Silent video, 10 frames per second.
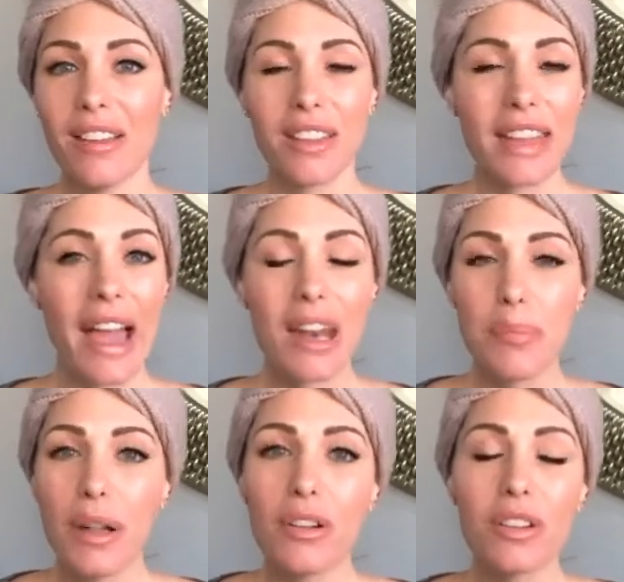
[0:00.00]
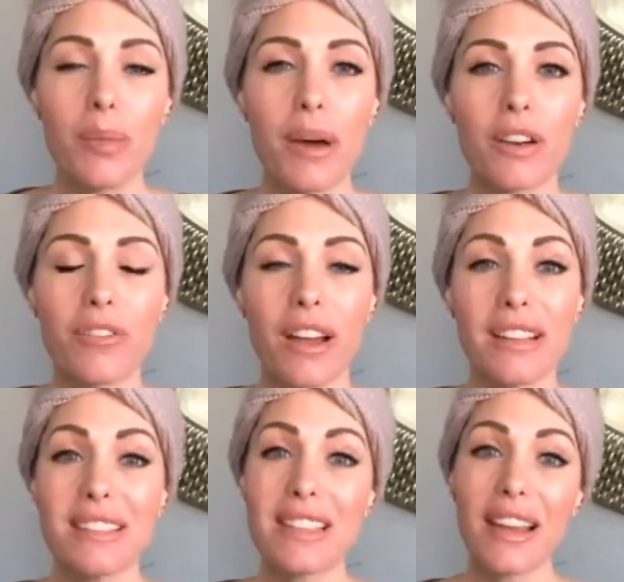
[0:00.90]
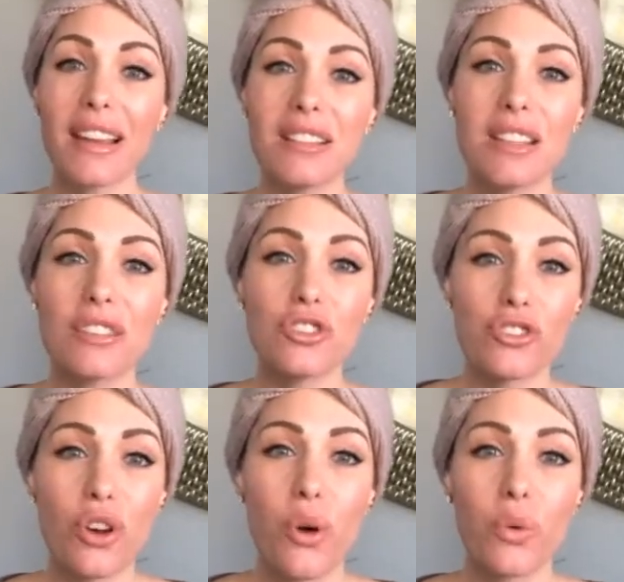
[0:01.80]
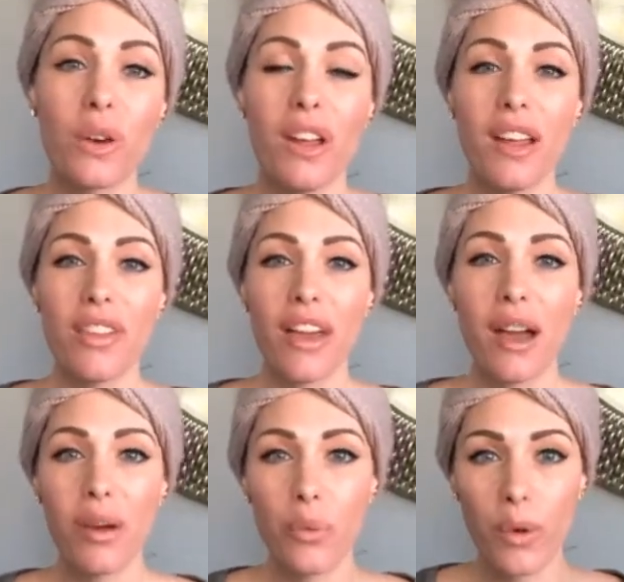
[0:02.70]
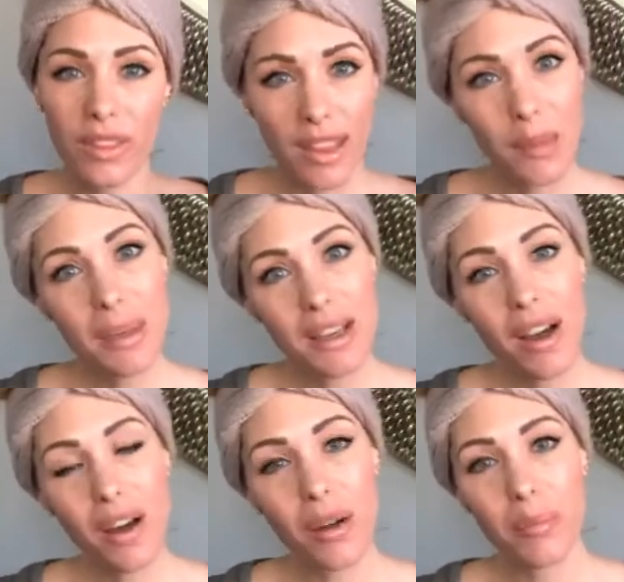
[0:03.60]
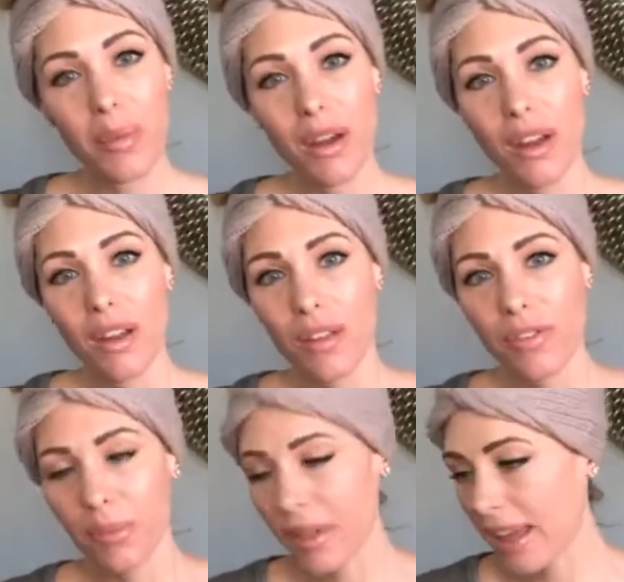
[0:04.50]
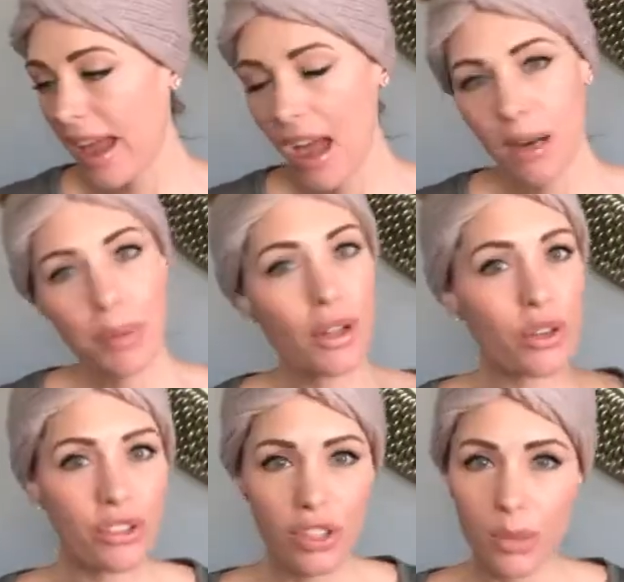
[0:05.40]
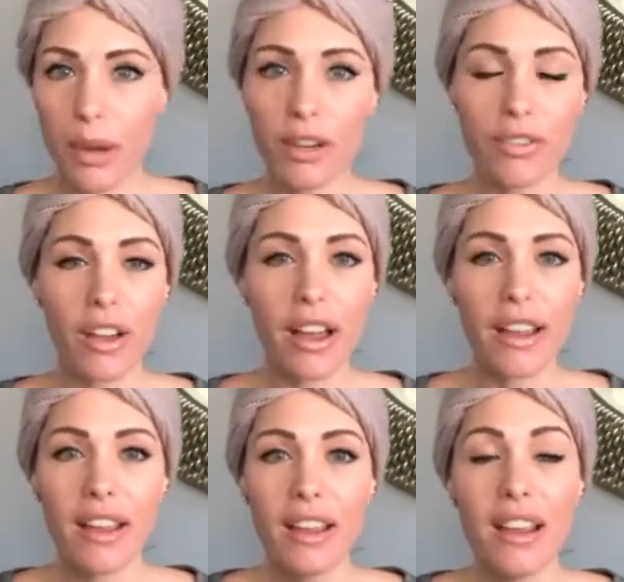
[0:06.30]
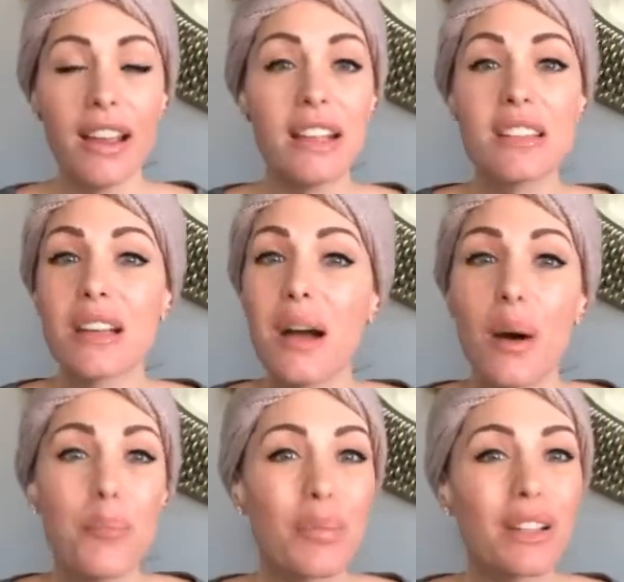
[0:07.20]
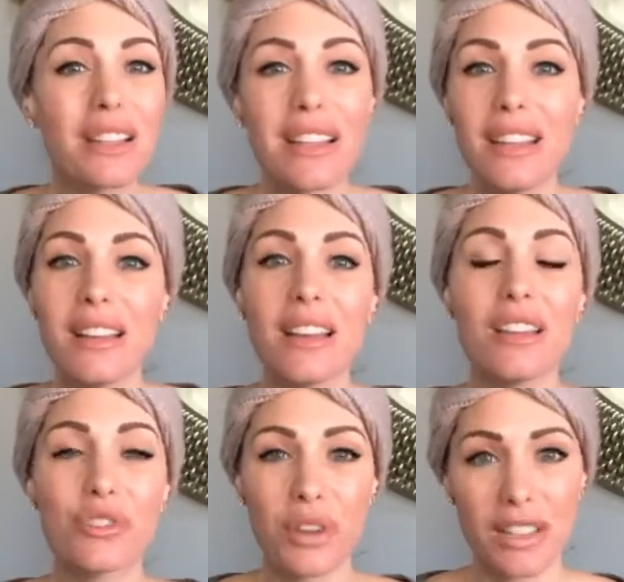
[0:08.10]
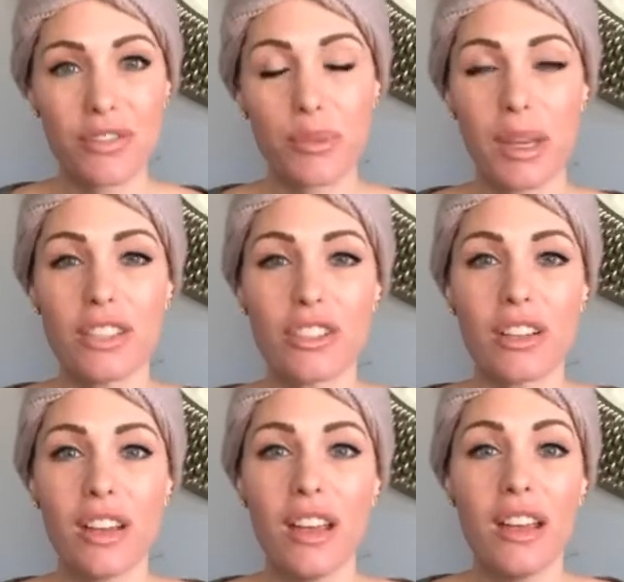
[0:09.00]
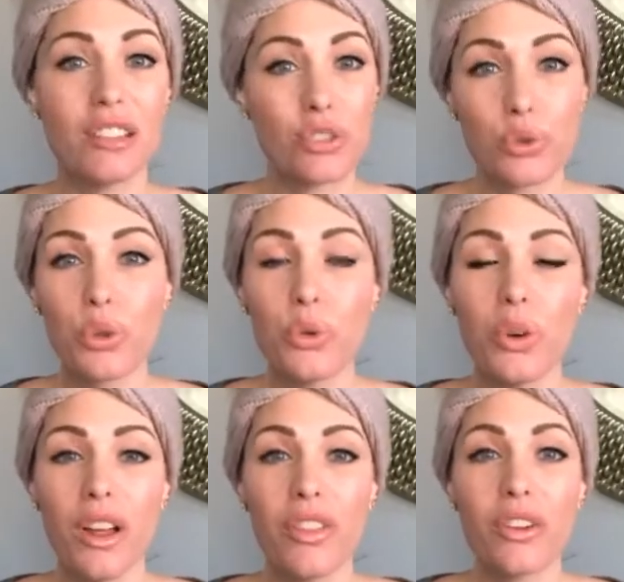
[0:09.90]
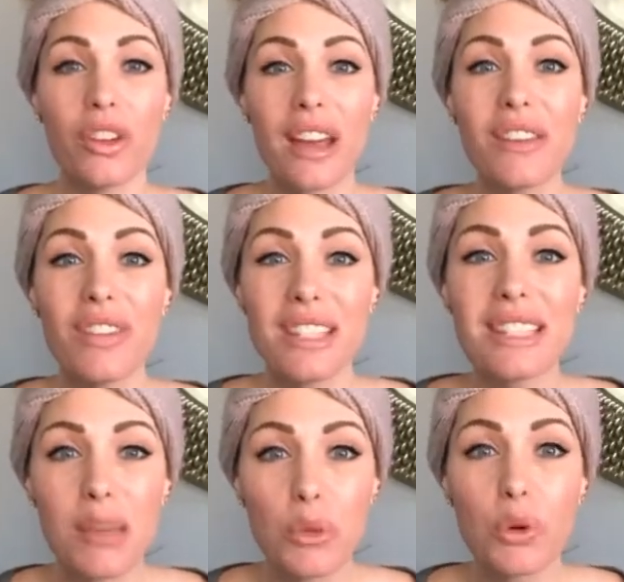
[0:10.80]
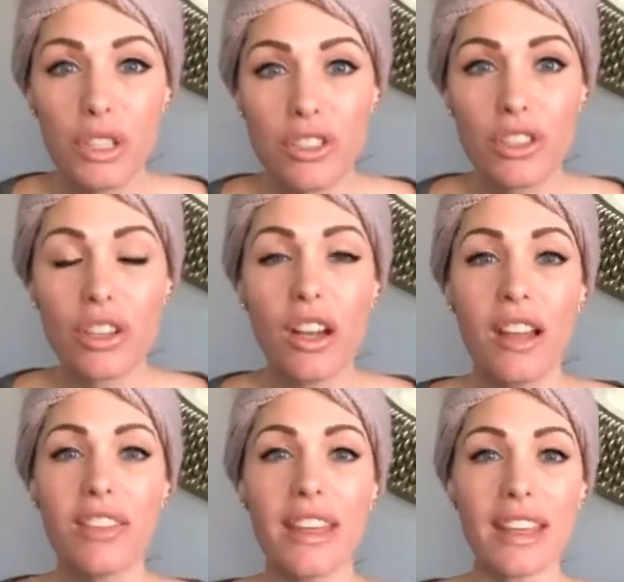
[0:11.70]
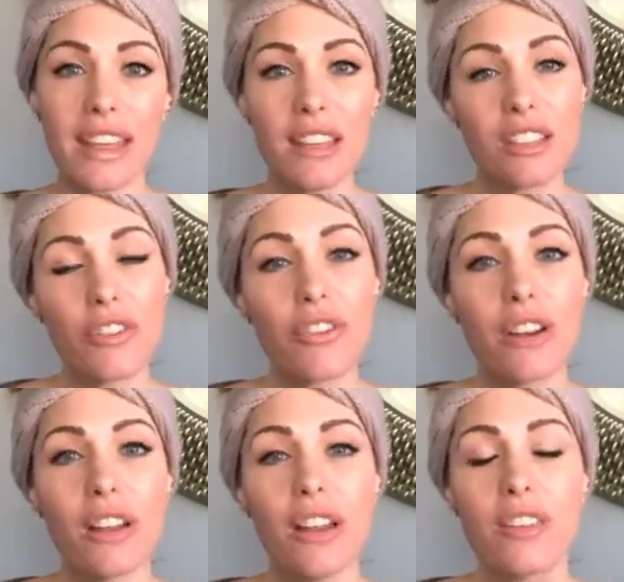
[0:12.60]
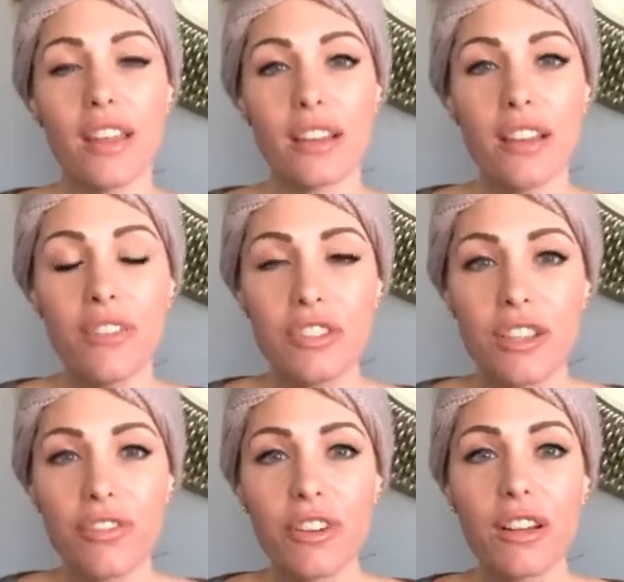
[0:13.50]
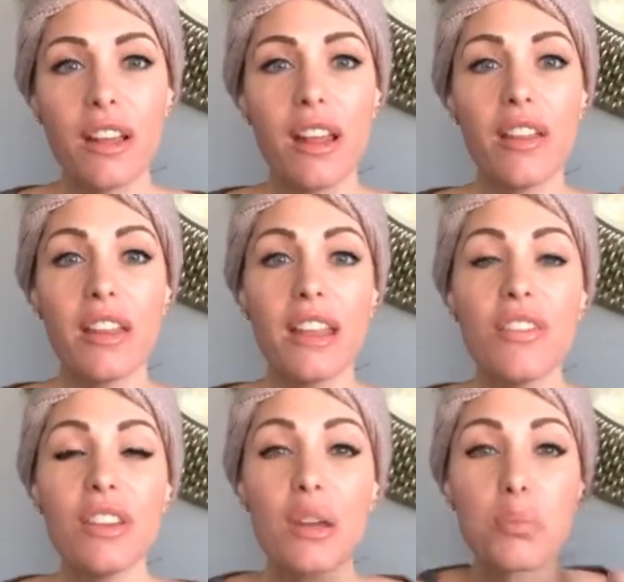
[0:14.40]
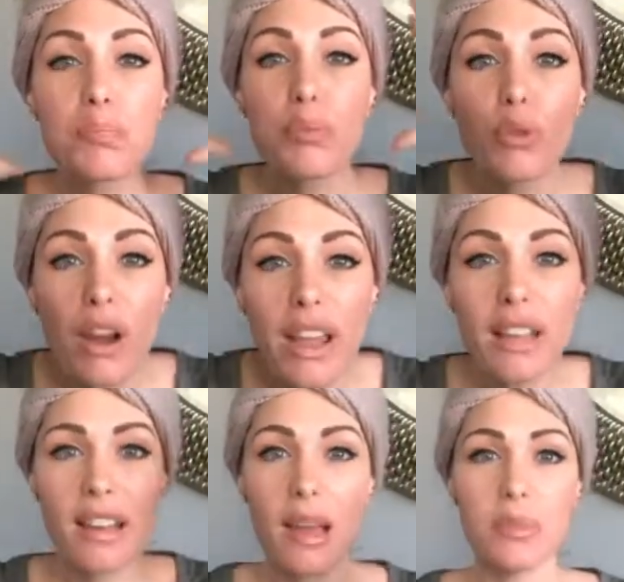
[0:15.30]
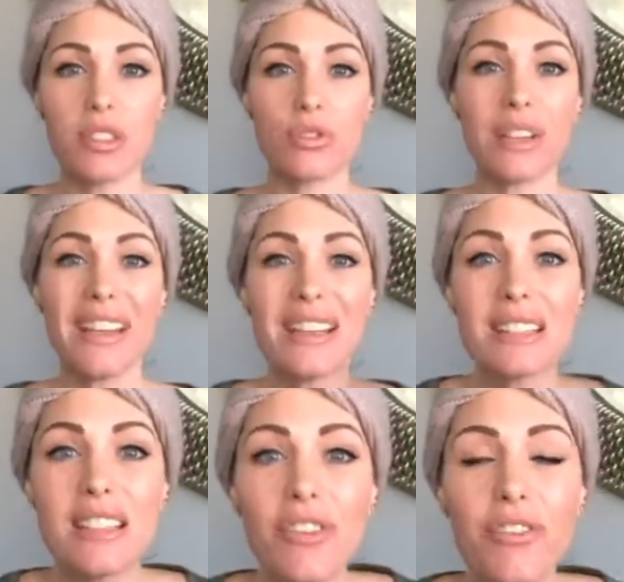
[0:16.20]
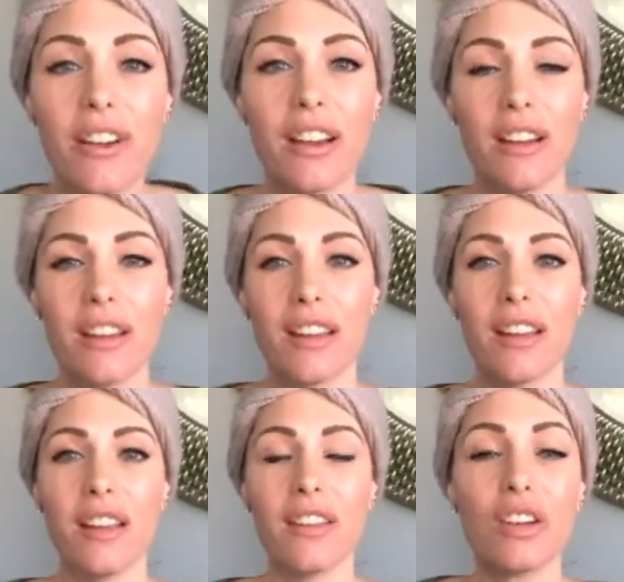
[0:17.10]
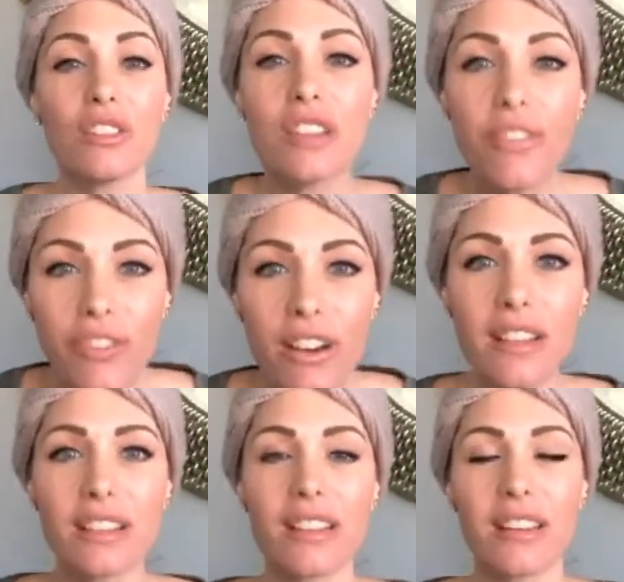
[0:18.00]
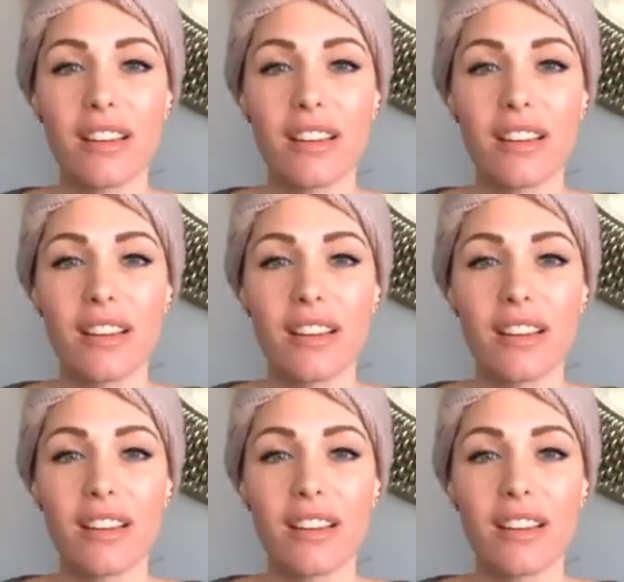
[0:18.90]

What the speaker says: The caterpillar and the butterfly, science has shown that when they become from the caterpillar to the butterfly, it's a complete transformation. It's true. They're not even the same creature. They eat different. They live different. Even their brain chemistry is different. They're different.